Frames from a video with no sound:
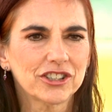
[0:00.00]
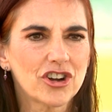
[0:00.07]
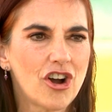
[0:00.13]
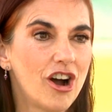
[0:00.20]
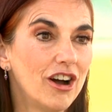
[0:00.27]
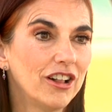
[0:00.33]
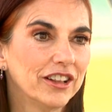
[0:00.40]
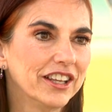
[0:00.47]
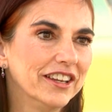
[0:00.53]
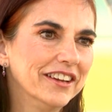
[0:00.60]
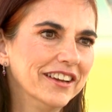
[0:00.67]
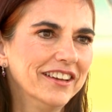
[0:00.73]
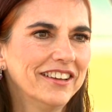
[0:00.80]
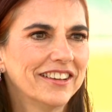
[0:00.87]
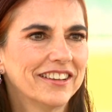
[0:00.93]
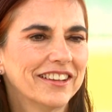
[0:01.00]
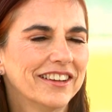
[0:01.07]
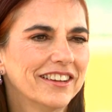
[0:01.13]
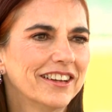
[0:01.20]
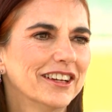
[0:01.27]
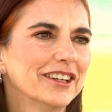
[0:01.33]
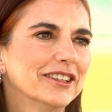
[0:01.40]
a calling
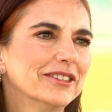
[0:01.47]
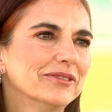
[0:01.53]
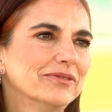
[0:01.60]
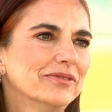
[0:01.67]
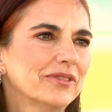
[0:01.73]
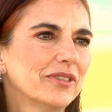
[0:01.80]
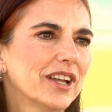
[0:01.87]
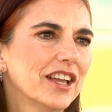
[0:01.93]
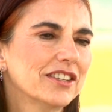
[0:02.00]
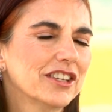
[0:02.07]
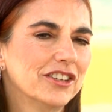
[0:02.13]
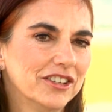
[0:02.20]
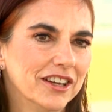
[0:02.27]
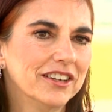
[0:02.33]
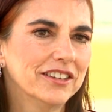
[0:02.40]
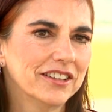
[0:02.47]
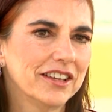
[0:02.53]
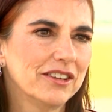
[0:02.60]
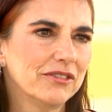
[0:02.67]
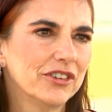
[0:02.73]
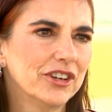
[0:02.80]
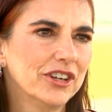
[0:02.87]
as a young
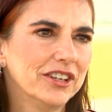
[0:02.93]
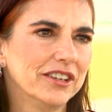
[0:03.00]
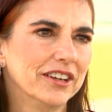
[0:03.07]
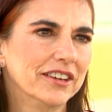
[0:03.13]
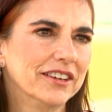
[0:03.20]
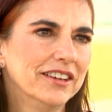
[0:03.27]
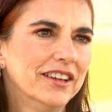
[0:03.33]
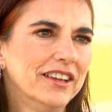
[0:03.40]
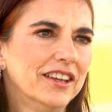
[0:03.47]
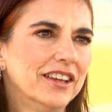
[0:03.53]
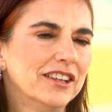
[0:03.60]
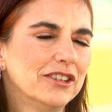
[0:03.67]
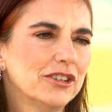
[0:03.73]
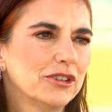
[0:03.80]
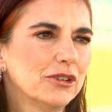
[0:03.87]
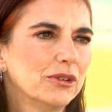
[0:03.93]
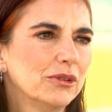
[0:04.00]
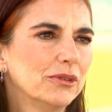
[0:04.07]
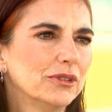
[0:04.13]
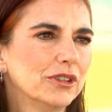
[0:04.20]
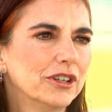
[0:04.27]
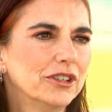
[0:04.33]
lady, very young,
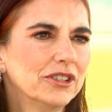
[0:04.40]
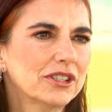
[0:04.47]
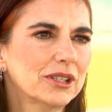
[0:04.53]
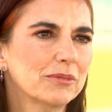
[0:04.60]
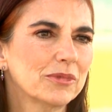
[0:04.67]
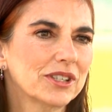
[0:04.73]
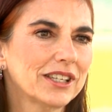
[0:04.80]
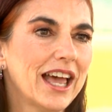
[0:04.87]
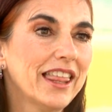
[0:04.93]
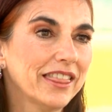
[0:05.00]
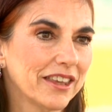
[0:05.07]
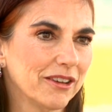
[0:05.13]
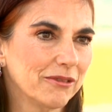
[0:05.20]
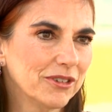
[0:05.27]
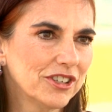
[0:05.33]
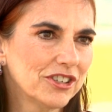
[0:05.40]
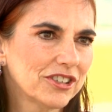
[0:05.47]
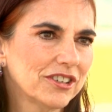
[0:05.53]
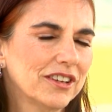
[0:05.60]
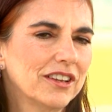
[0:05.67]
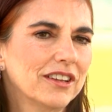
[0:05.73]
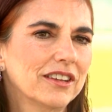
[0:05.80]
to learn some sign
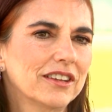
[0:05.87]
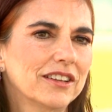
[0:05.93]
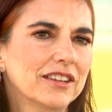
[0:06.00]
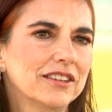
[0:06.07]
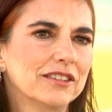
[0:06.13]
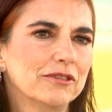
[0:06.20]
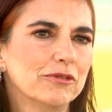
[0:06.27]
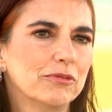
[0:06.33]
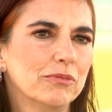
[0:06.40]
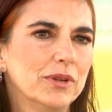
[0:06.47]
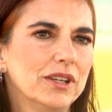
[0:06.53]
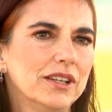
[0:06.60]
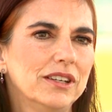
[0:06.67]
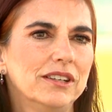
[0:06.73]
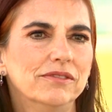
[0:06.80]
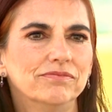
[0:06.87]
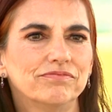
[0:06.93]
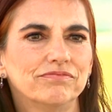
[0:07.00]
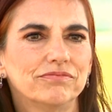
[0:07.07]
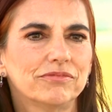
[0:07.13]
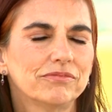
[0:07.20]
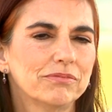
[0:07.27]
language and
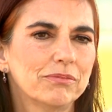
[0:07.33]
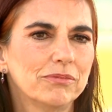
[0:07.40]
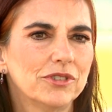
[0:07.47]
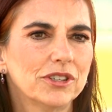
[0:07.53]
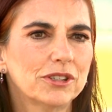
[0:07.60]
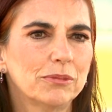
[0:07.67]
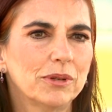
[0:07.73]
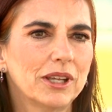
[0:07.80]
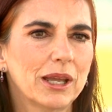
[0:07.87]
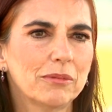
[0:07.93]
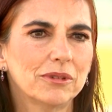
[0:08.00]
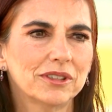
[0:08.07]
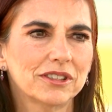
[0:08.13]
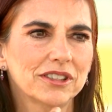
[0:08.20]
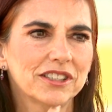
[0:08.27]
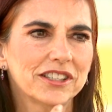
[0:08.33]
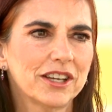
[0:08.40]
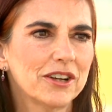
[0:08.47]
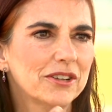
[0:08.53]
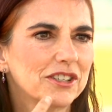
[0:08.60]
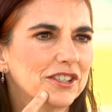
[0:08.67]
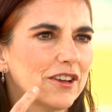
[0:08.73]
just be able to
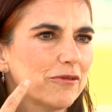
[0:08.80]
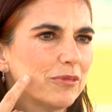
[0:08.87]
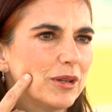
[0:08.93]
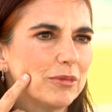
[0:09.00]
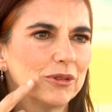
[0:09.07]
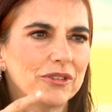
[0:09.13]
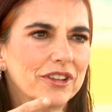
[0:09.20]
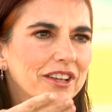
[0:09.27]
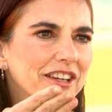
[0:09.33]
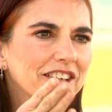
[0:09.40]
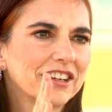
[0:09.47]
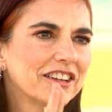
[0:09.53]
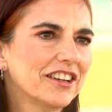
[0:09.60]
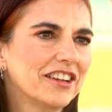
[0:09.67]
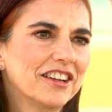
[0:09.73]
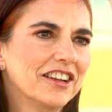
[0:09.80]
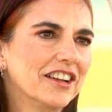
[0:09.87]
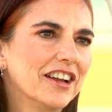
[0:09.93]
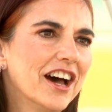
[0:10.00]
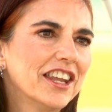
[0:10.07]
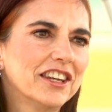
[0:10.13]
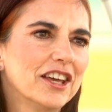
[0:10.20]
tell deaf people that
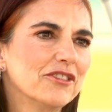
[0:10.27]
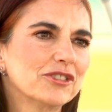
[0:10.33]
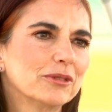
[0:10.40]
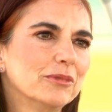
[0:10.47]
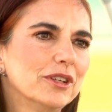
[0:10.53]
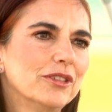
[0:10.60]
God loves them